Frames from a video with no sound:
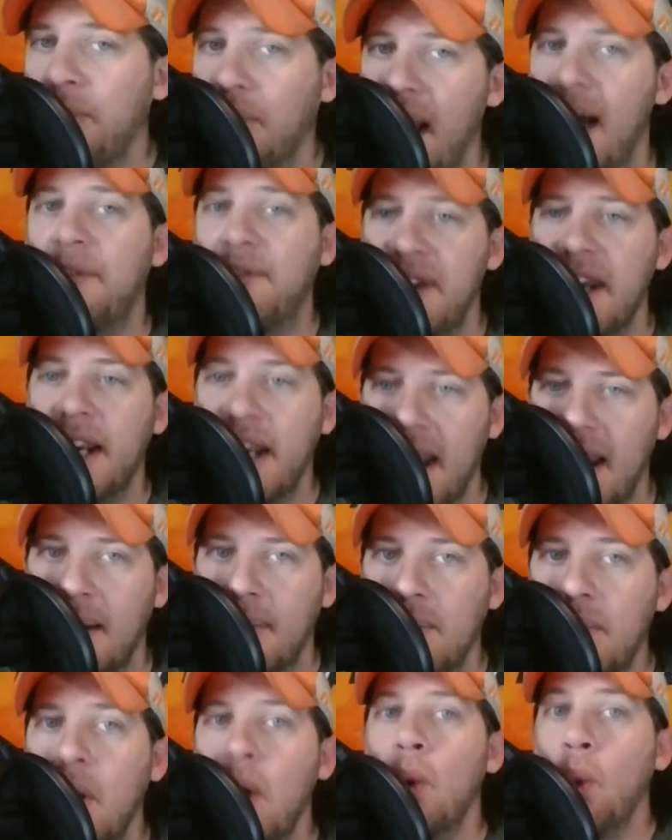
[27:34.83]
left in
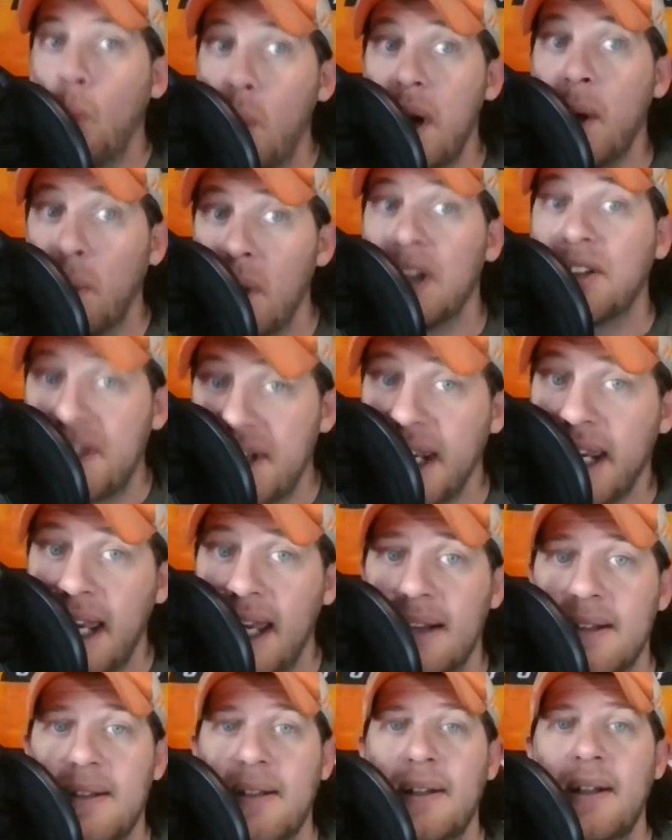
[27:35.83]
him, we will see
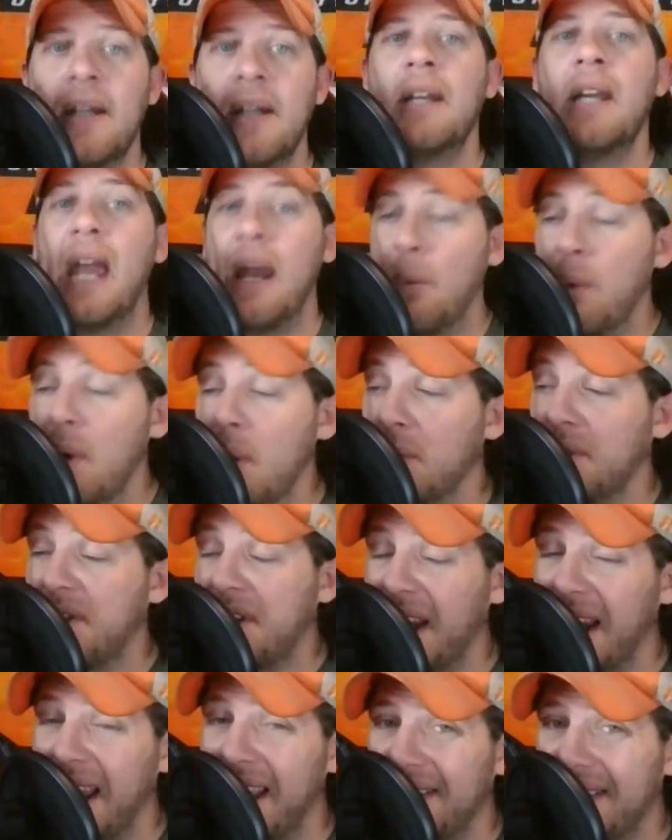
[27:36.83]
it. And we will
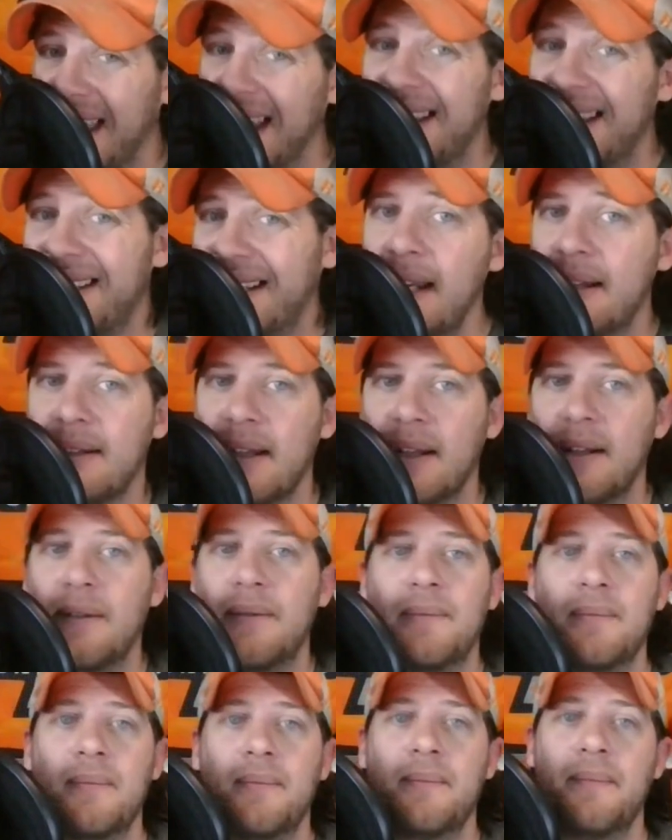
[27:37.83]
see it this season.
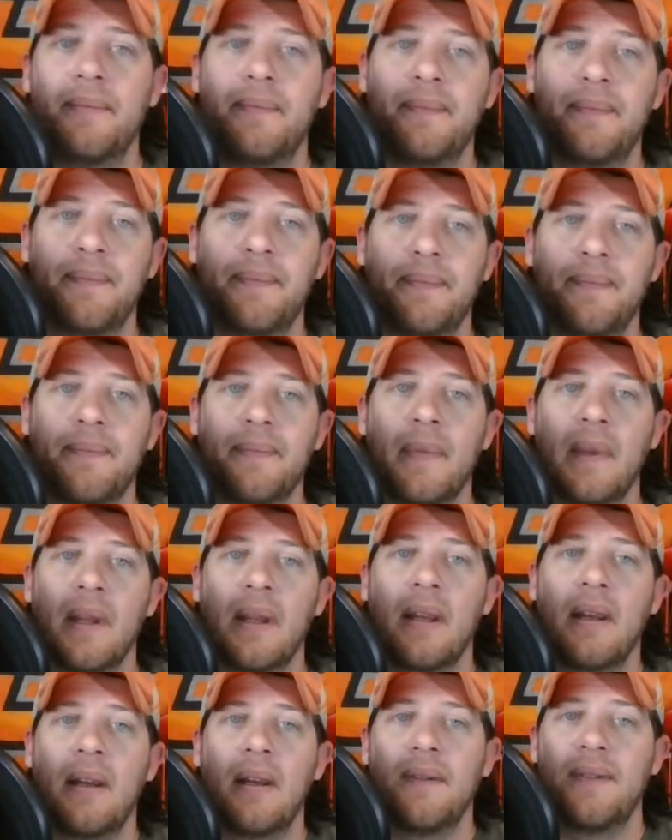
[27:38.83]

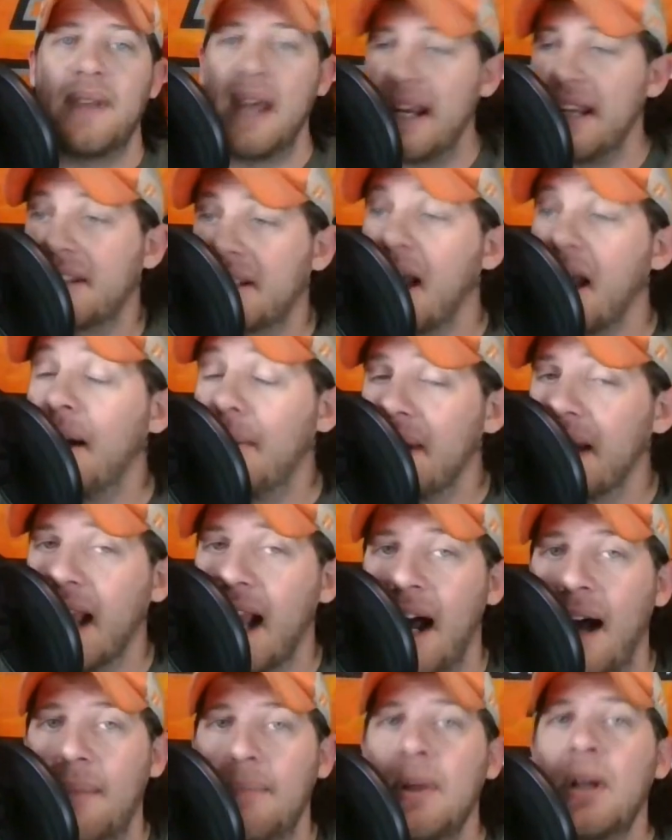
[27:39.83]
That is coming
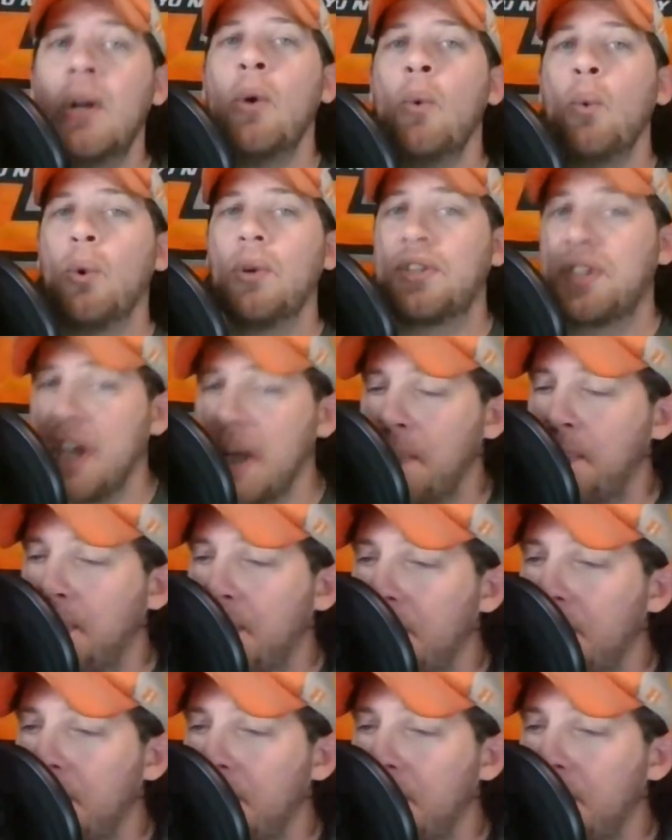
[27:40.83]
up. We'll see